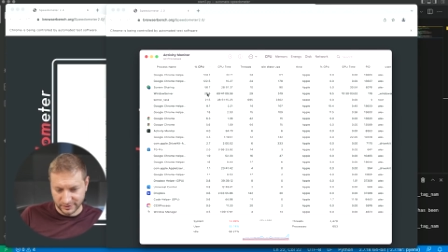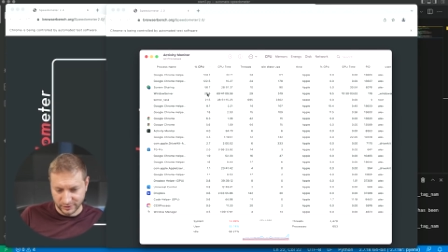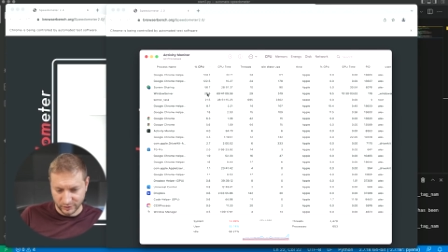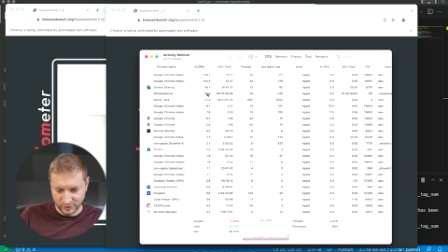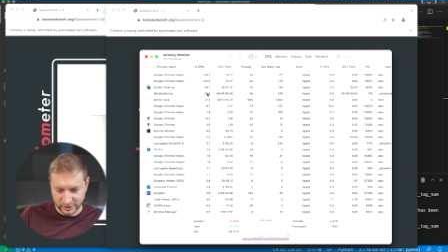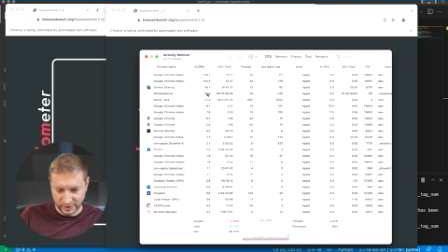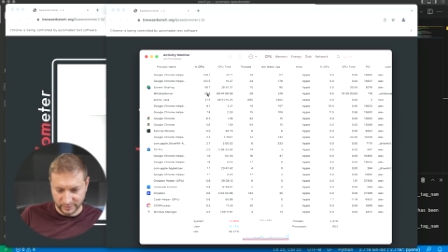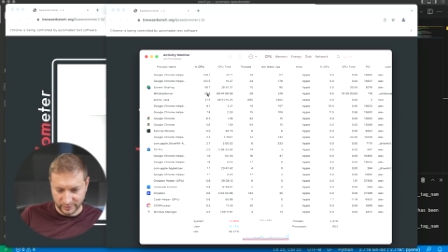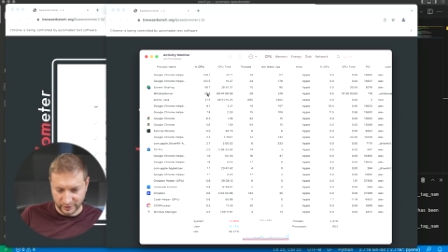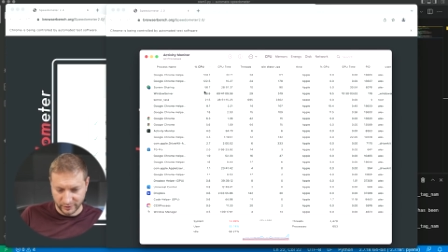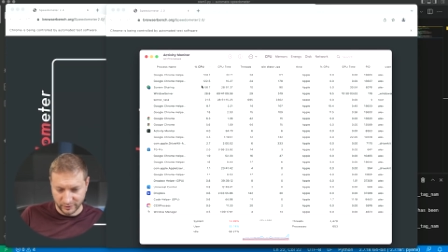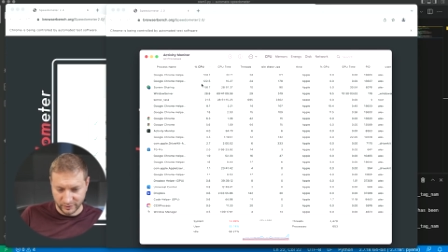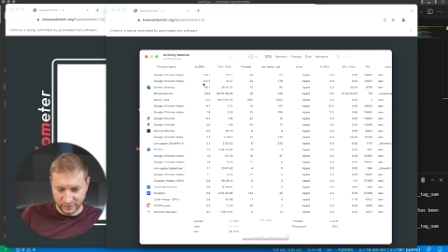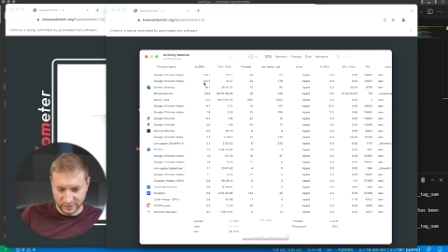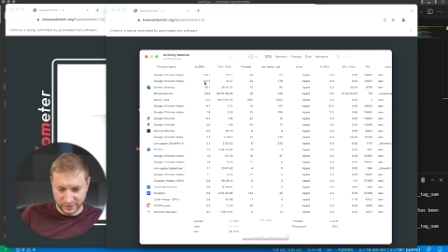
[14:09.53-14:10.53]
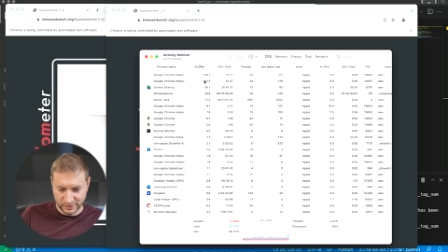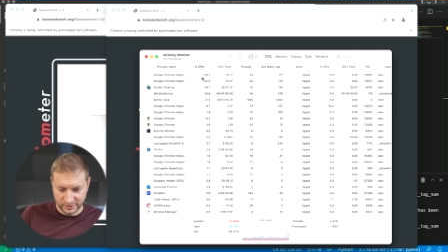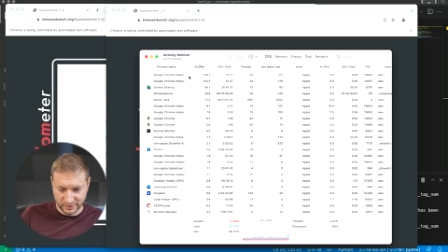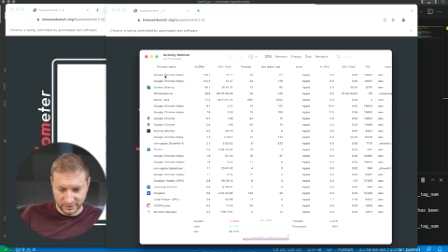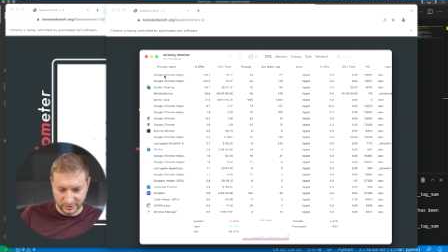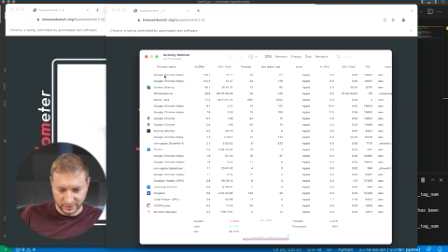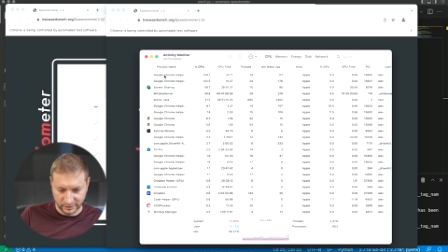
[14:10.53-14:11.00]
two C P
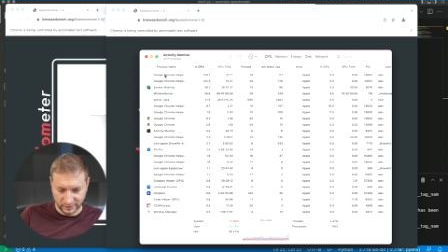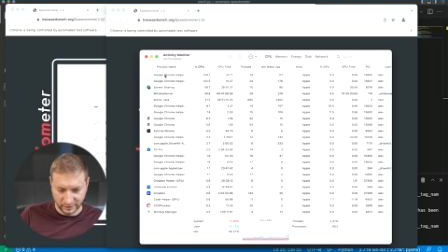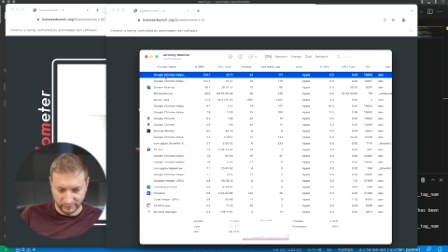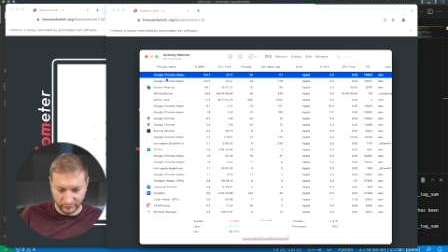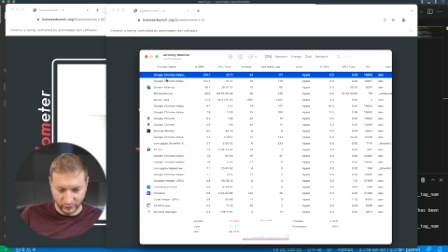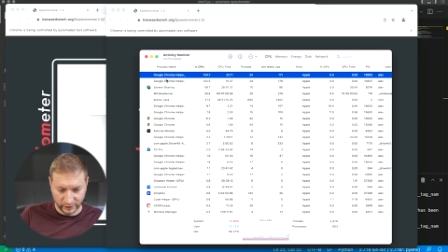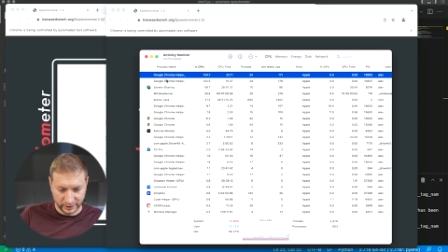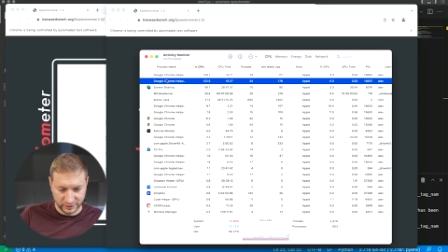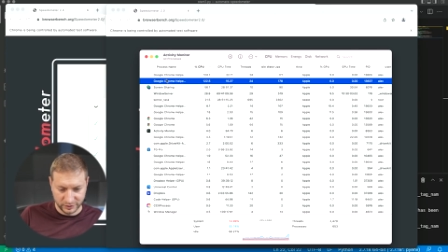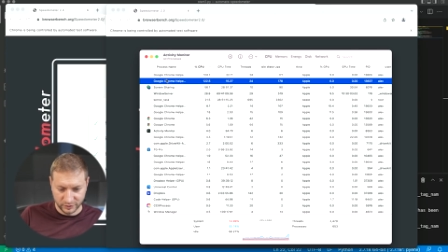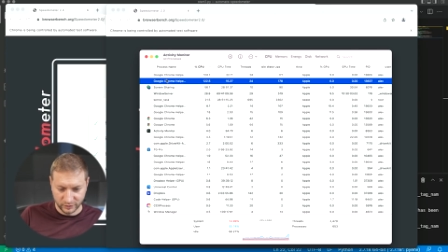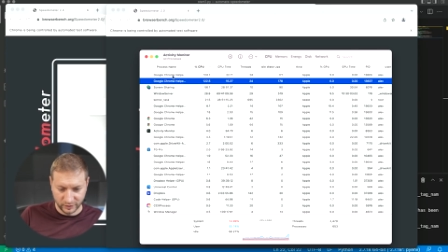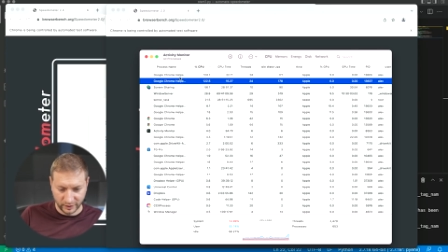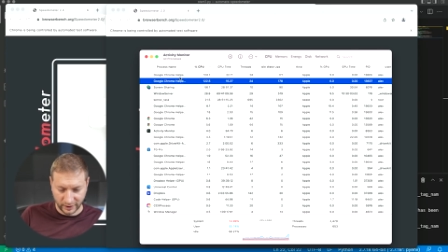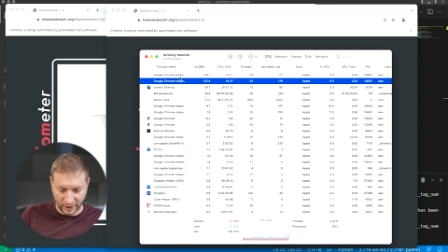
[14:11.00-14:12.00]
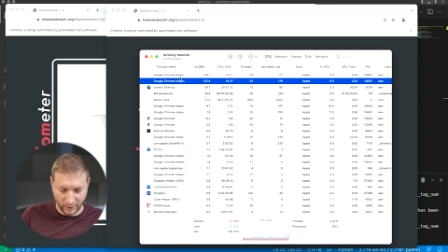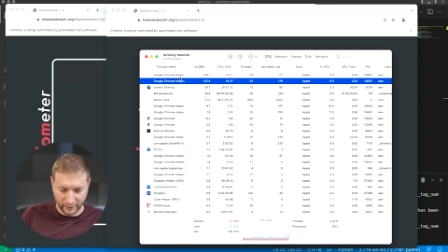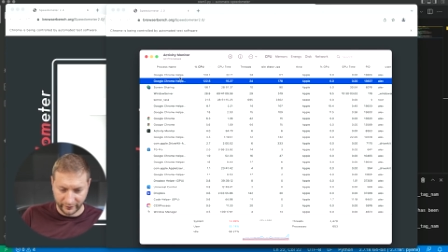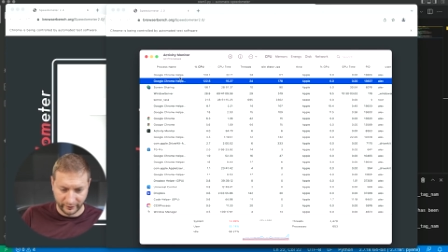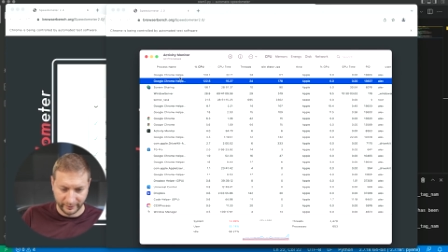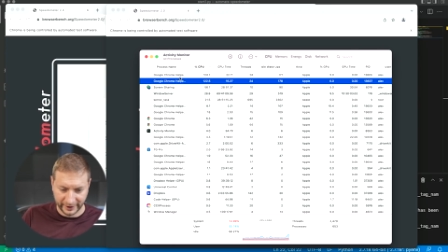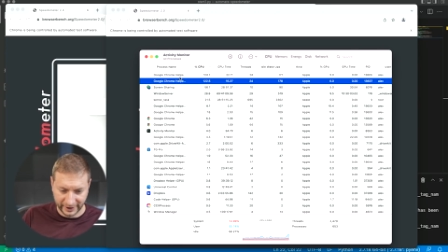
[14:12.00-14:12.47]
Us, or more than two,
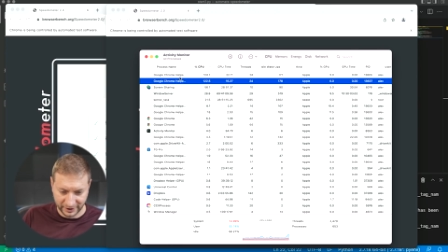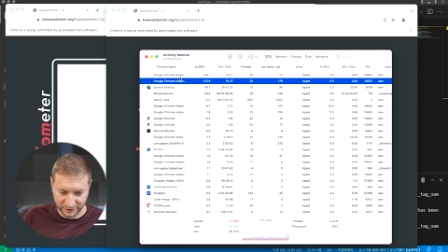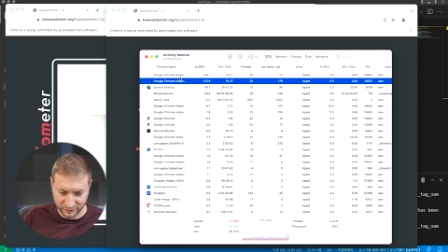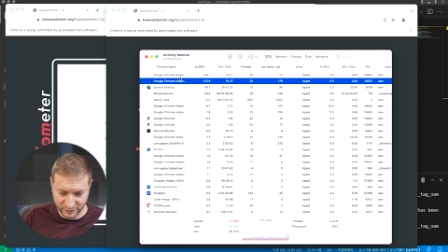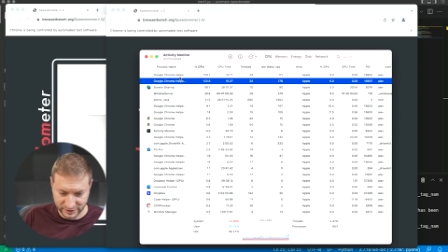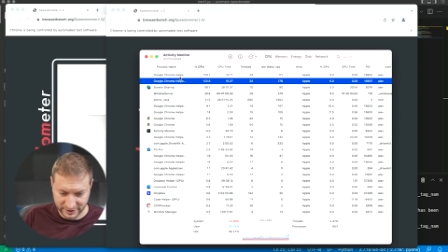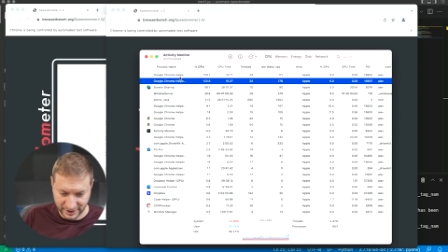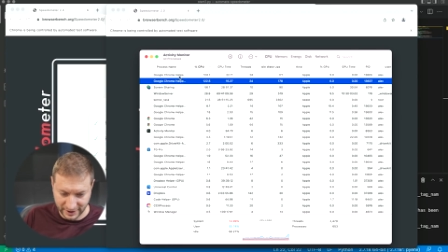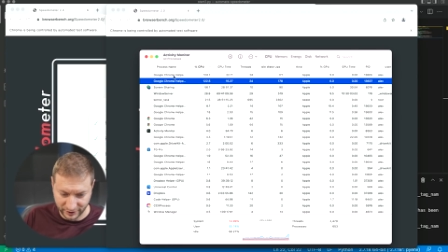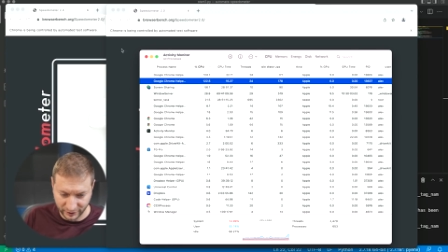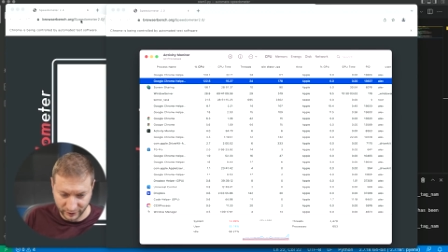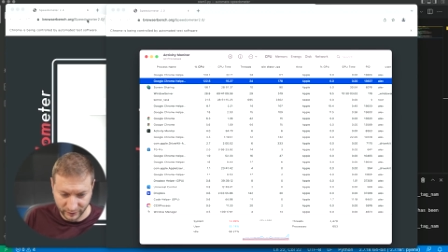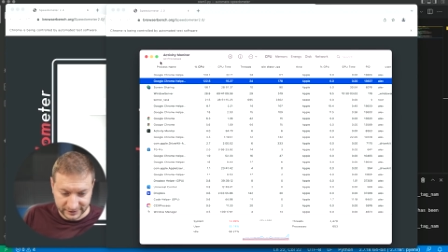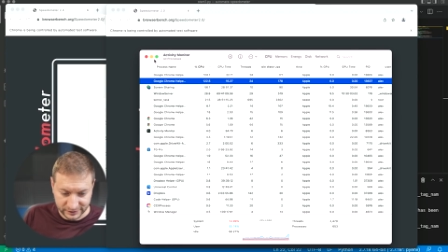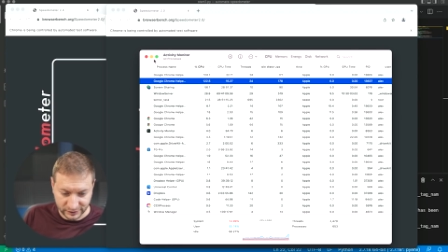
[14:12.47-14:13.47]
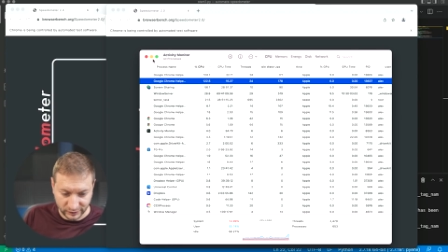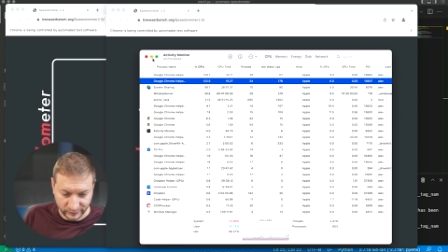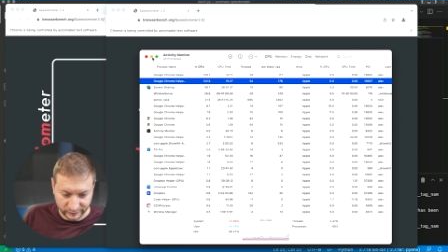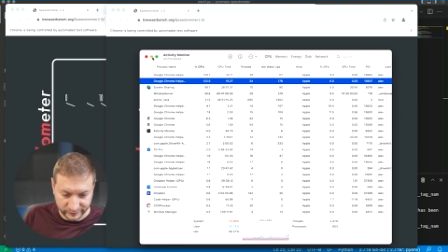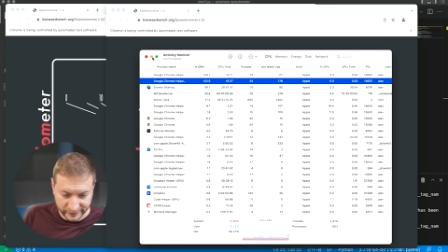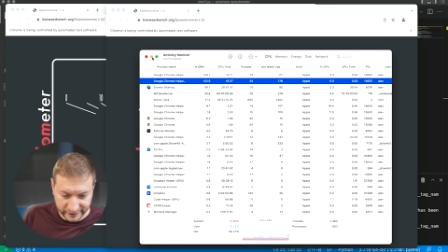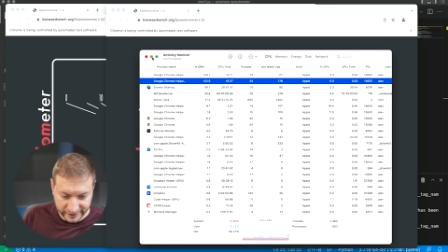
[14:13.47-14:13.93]
however many it uses, I don't know.
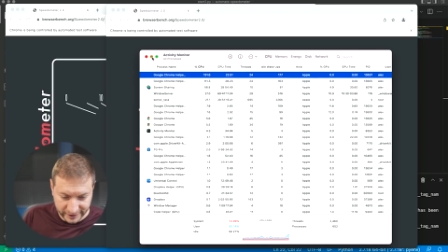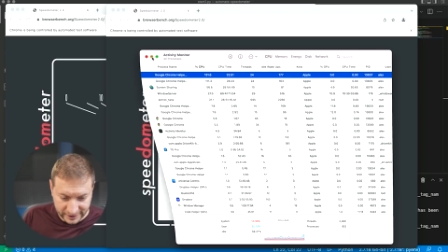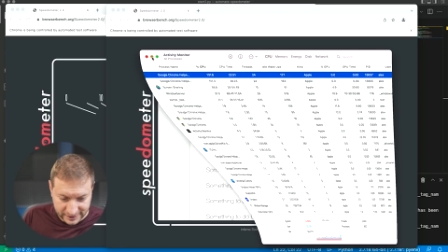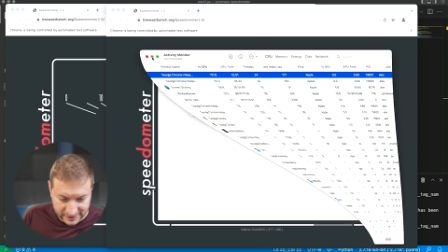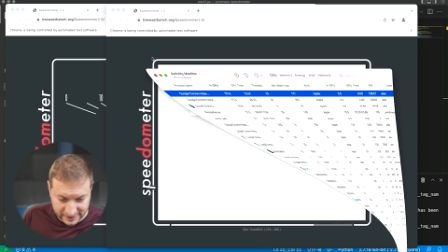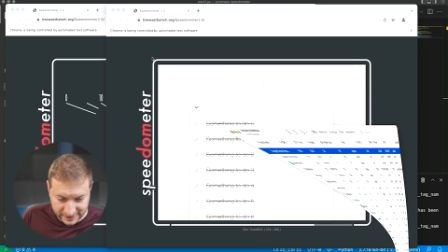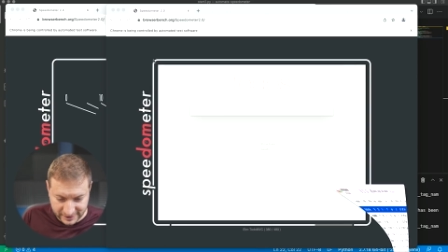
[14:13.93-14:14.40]
So this